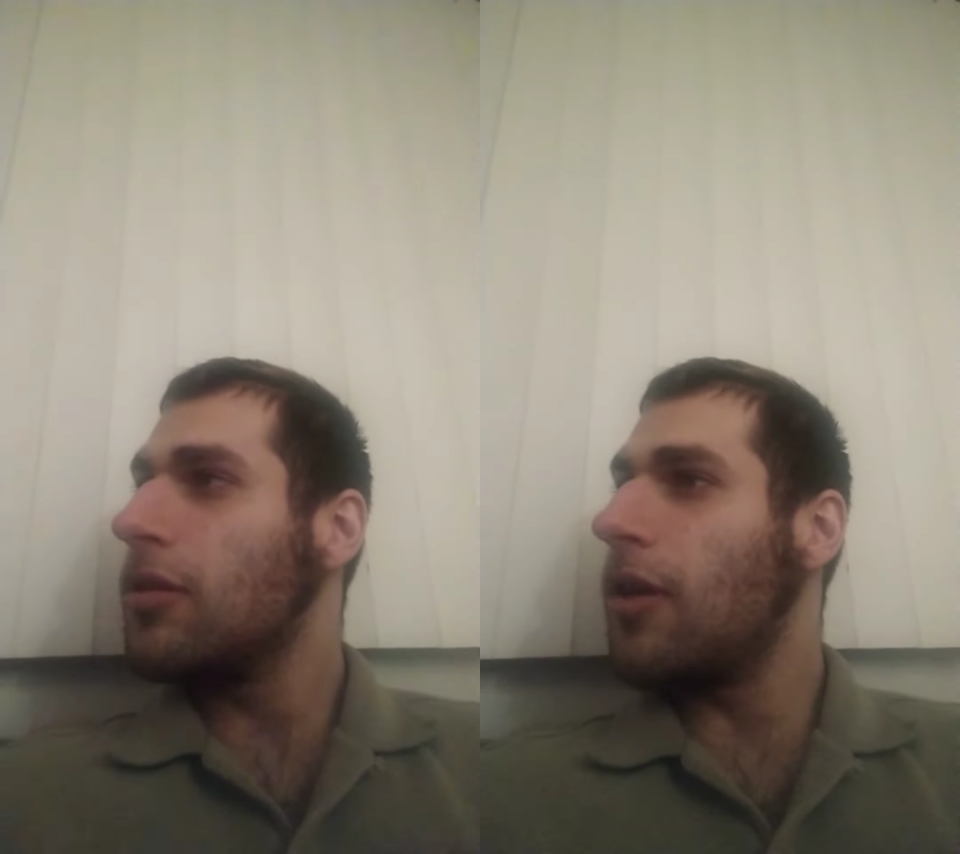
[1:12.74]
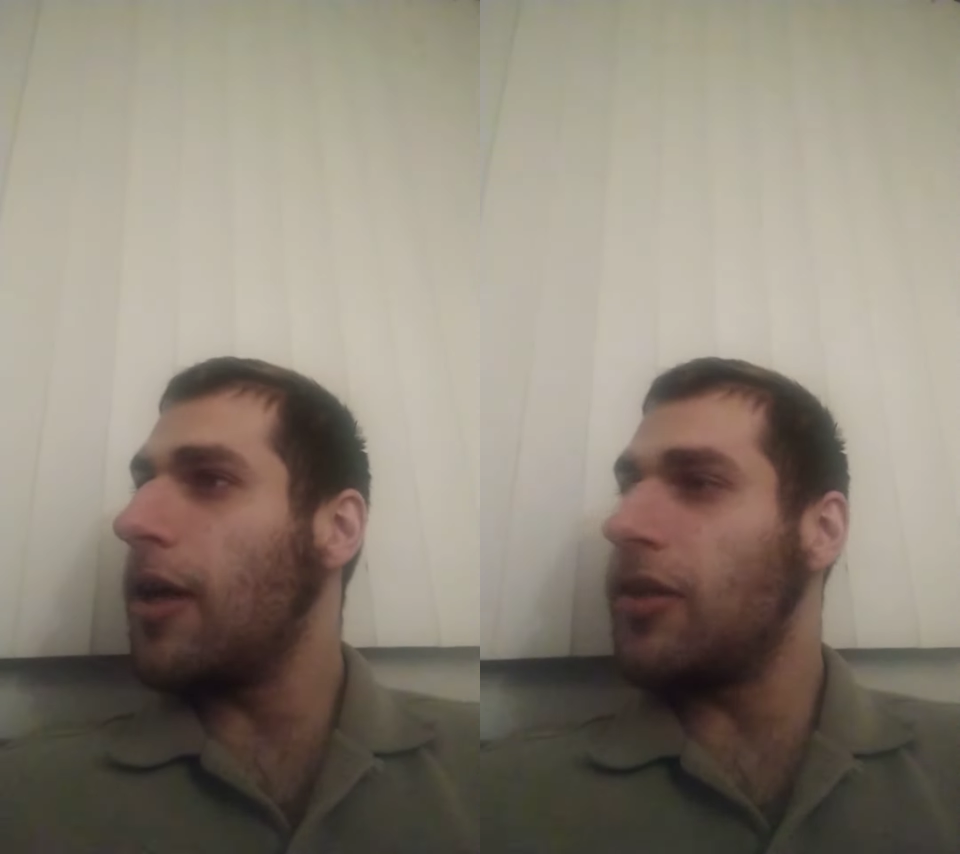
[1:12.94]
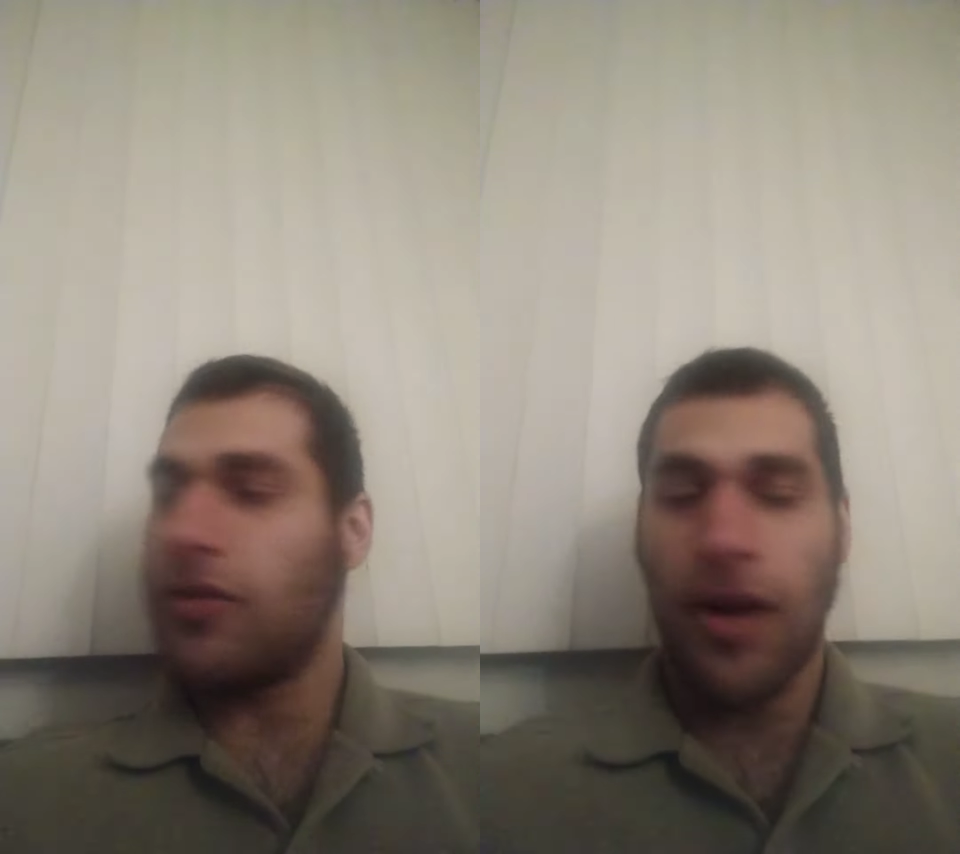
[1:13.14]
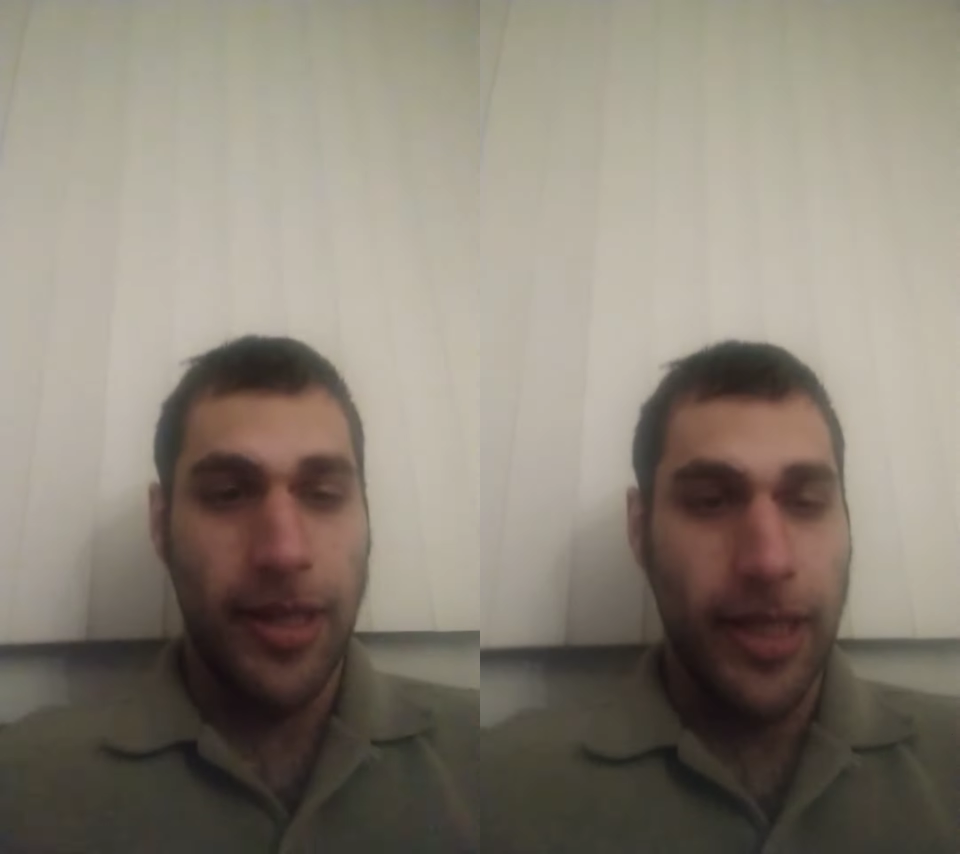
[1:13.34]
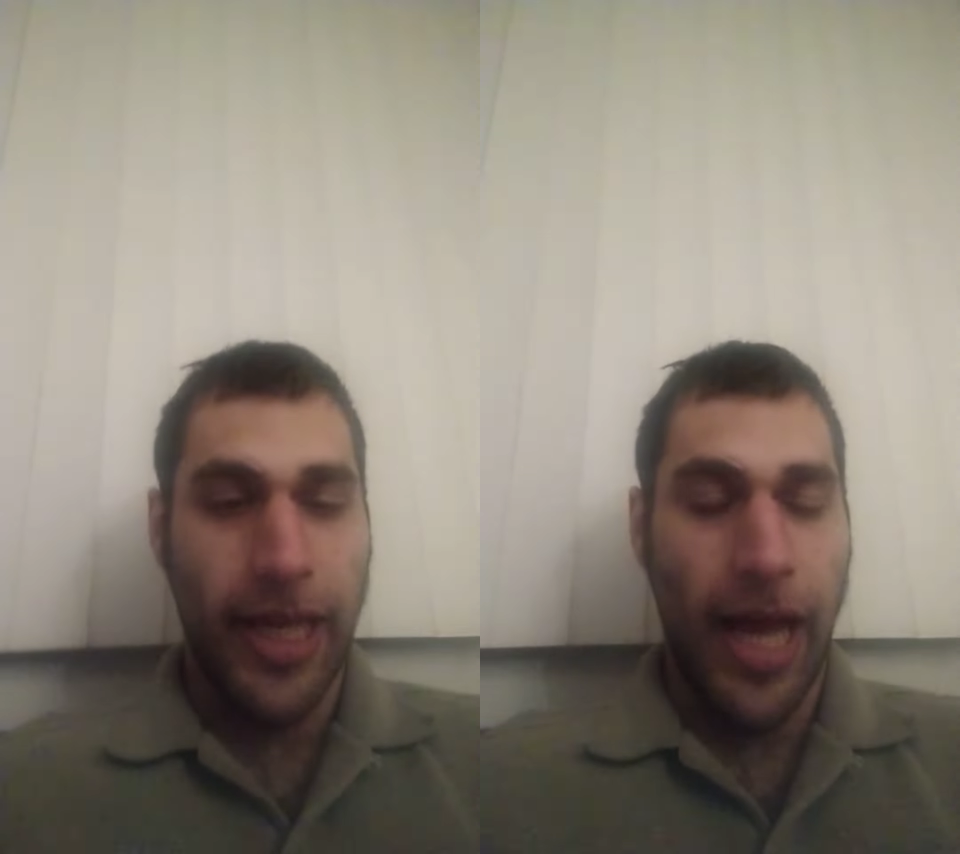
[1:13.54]
Going to try
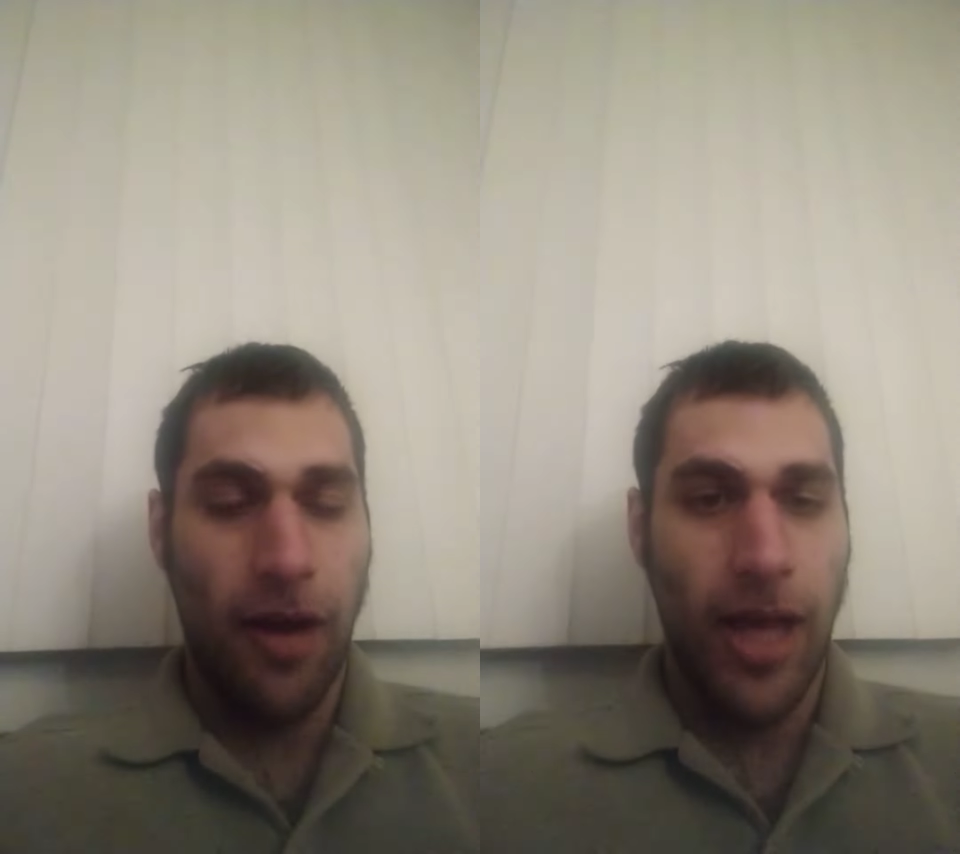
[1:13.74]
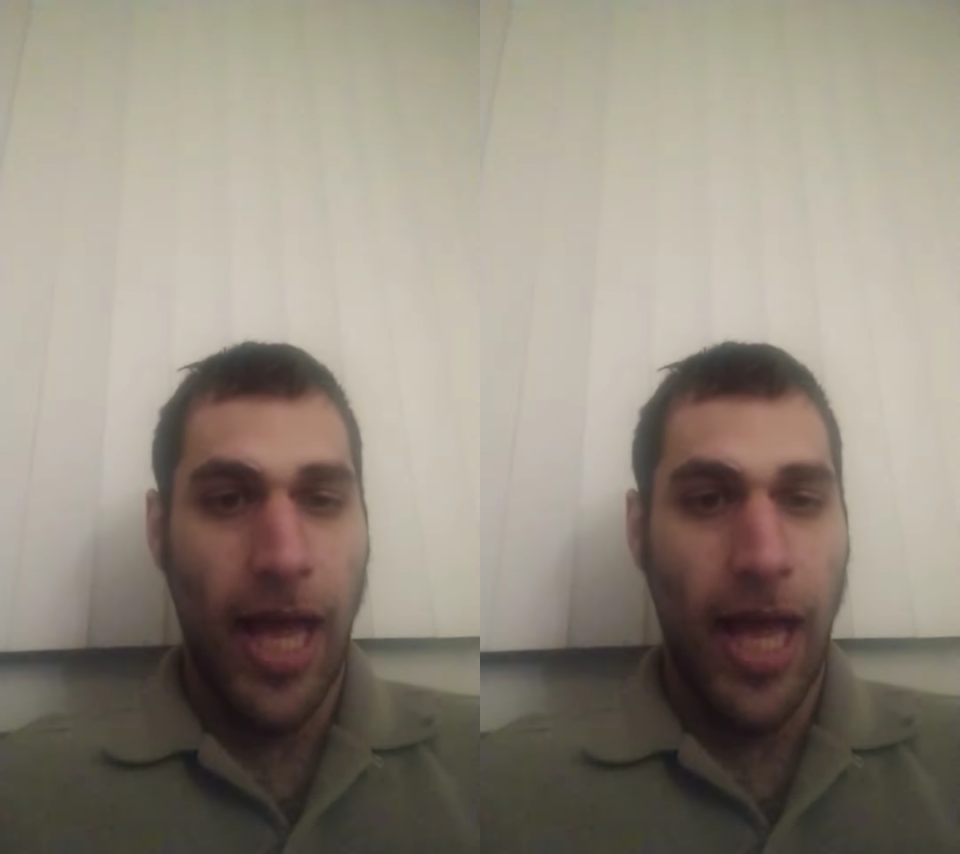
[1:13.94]
the gala